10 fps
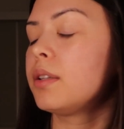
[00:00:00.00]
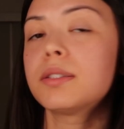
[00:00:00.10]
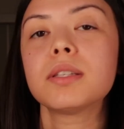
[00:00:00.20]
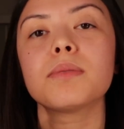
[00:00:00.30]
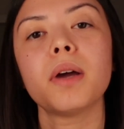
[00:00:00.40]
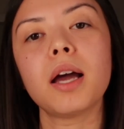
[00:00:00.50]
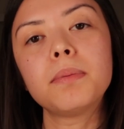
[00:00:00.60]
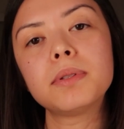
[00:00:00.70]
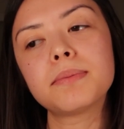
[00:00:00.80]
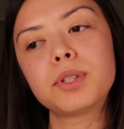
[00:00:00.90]
this is what
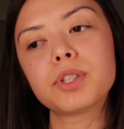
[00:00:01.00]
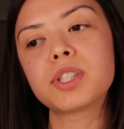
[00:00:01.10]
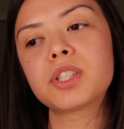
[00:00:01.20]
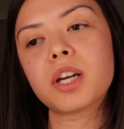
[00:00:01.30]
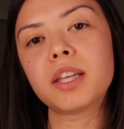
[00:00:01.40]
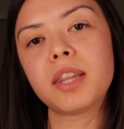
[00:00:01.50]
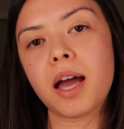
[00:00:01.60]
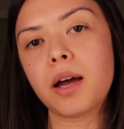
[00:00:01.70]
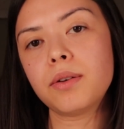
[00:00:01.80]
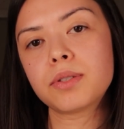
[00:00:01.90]
happens when you're stuck in the
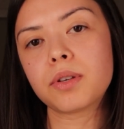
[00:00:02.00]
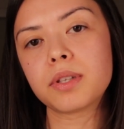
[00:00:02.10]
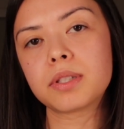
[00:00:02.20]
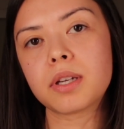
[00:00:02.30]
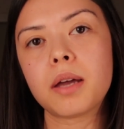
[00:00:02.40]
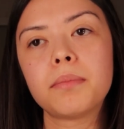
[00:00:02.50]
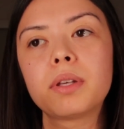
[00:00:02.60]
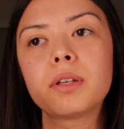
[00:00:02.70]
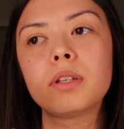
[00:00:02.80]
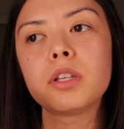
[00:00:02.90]
house all the time
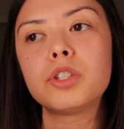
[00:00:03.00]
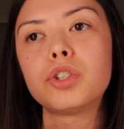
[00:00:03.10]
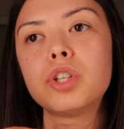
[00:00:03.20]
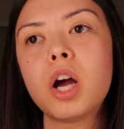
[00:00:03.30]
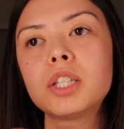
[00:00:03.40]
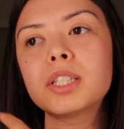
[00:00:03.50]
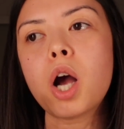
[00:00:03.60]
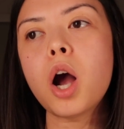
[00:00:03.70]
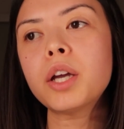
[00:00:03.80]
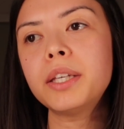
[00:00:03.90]
because you're not
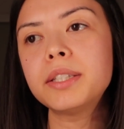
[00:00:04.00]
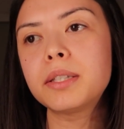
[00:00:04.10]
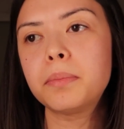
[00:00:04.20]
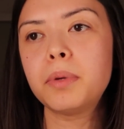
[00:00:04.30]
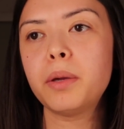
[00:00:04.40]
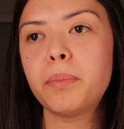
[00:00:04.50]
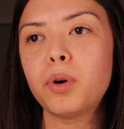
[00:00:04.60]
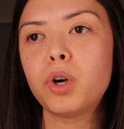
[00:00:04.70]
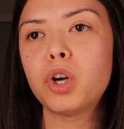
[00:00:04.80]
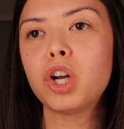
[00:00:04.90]
talking to
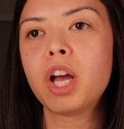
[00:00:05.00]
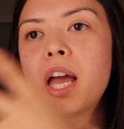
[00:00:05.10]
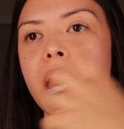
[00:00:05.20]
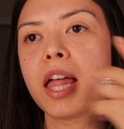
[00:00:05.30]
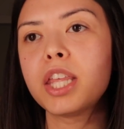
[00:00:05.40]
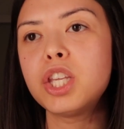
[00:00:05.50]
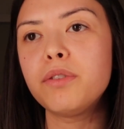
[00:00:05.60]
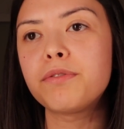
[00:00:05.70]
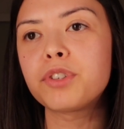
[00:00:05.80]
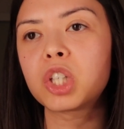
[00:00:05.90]
people and then
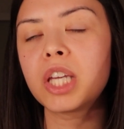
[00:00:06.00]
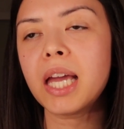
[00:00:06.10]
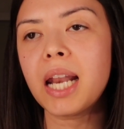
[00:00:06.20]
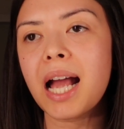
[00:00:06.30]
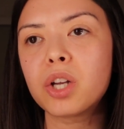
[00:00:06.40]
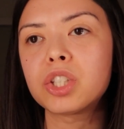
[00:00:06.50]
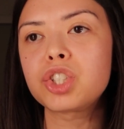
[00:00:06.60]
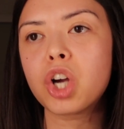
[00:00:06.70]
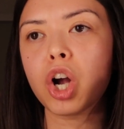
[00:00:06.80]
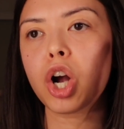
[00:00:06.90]
you forget how to
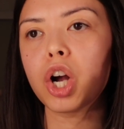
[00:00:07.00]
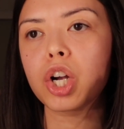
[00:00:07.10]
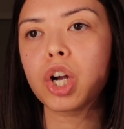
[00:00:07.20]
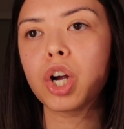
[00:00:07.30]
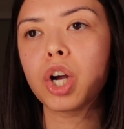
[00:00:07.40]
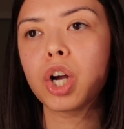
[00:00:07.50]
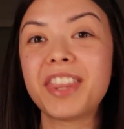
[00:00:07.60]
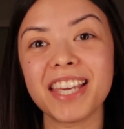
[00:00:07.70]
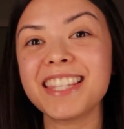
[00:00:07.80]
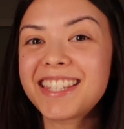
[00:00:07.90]
talk.
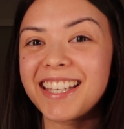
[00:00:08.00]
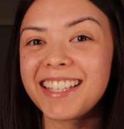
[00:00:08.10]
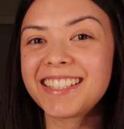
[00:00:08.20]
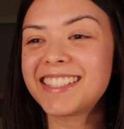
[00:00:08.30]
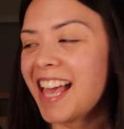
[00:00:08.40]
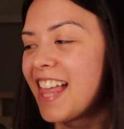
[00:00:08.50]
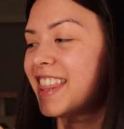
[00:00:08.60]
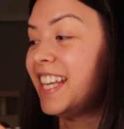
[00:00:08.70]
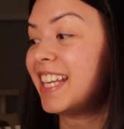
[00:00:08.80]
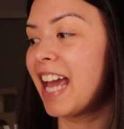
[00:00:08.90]
This is
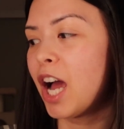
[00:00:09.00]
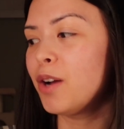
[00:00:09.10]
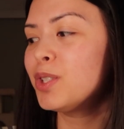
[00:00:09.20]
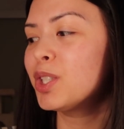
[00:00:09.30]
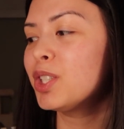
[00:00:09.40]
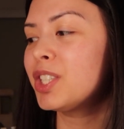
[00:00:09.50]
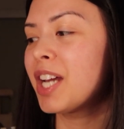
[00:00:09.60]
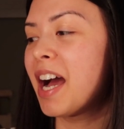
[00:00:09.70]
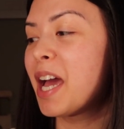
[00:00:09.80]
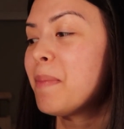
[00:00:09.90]
the Counter
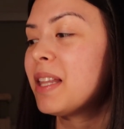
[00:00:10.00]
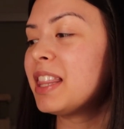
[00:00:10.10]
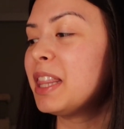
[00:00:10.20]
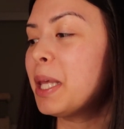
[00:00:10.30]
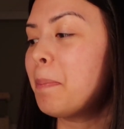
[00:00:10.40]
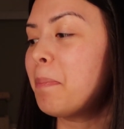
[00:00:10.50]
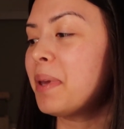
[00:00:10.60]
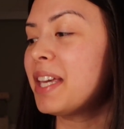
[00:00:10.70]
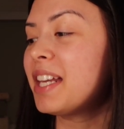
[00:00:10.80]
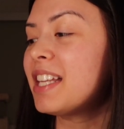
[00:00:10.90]
Time
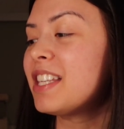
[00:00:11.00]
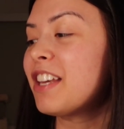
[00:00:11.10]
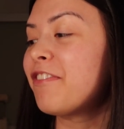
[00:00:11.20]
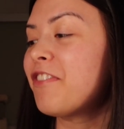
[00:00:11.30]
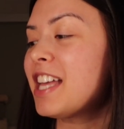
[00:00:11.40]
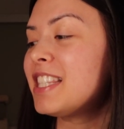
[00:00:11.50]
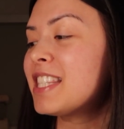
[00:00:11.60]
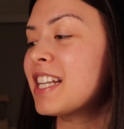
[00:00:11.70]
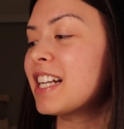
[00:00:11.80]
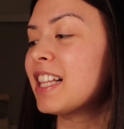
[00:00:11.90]
Lipid
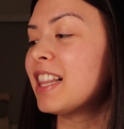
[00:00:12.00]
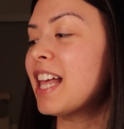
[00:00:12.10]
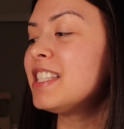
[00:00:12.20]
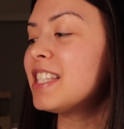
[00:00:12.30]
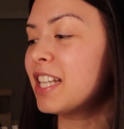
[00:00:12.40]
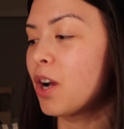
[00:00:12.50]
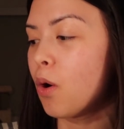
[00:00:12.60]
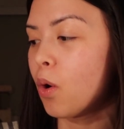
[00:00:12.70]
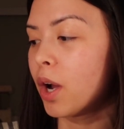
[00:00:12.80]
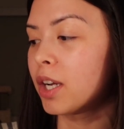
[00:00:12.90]
Defense
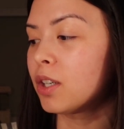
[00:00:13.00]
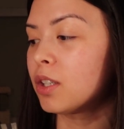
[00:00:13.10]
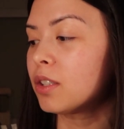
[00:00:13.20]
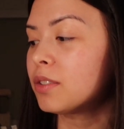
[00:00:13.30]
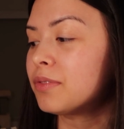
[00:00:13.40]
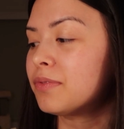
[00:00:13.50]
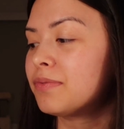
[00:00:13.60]
Cleansing Oil.